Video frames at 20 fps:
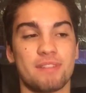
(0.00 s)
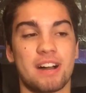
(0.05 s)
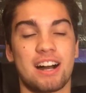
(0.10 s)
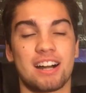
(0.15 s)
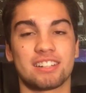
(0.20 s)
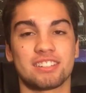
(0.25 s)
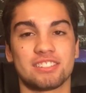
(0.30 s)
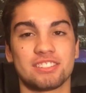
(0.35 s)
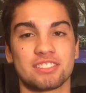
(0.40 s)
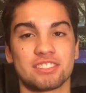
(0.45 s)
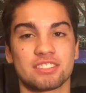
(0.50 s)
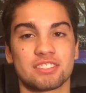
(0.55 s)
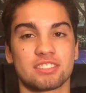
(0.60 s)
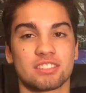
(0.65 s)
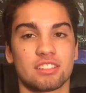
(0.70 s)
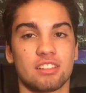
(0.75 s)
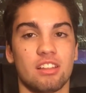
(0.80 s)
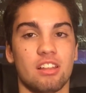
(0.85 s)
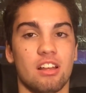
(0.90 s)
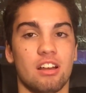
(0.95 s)

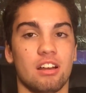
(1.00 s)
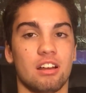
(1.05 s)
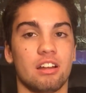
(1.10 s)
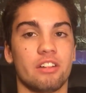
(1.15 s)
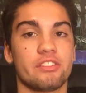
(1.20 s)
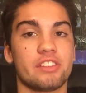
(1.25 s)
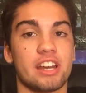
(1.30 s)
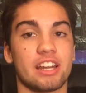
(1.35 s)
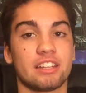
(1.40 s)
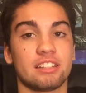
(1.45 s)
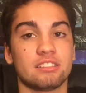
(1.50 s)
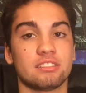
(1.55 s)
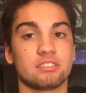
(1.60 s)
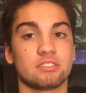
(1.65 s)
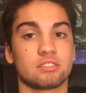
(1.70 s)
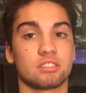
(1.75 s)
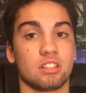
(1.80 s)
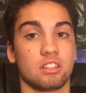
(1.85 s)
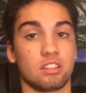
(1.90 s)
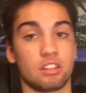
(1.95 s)
models that
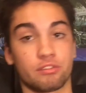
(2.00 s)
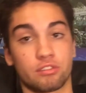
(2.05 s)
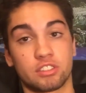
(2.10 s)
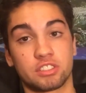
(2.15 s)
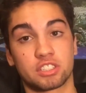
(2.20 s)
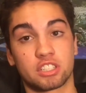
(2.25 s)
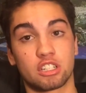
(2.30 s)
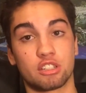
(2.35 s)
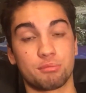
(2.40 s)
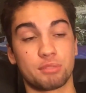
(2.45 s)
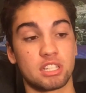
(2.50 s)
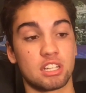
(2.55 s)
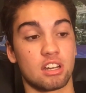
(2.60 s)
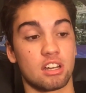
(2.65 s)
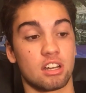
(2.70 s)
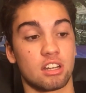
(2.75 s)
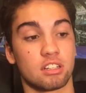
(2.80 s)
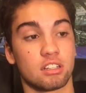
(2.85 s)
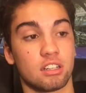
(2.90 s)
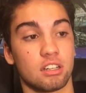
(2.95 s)
the livery is going to be
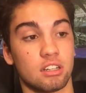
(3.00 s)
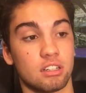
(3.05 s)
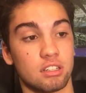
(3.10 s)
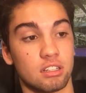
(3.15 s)
on.